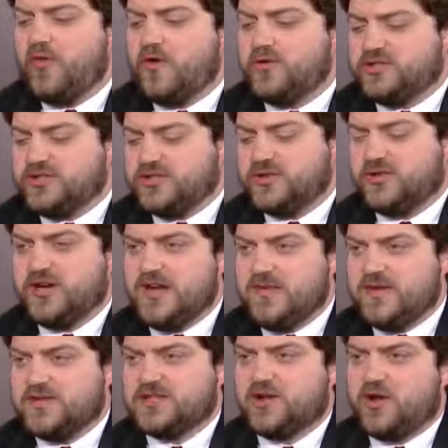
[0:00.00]
those
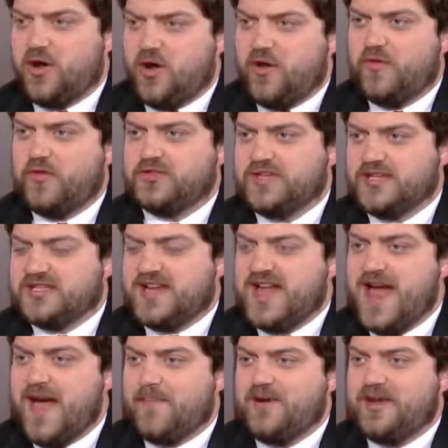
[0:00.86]
disagreements and all those things
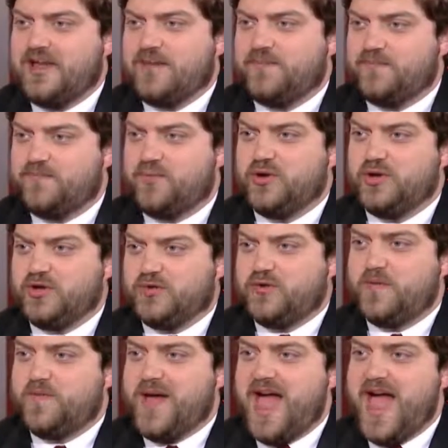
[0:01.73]
that happen get put
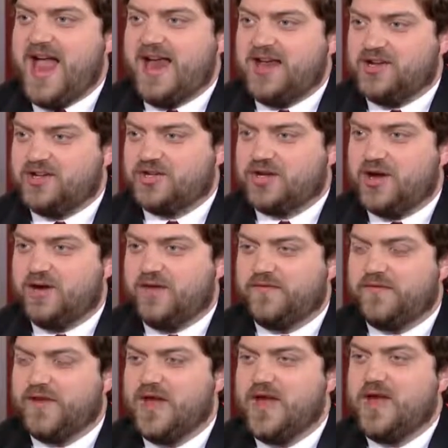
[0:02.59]
into a package
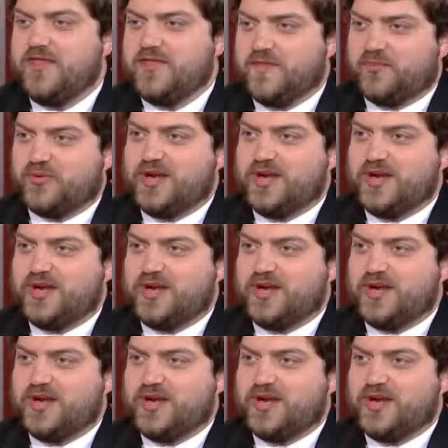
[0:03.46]
of the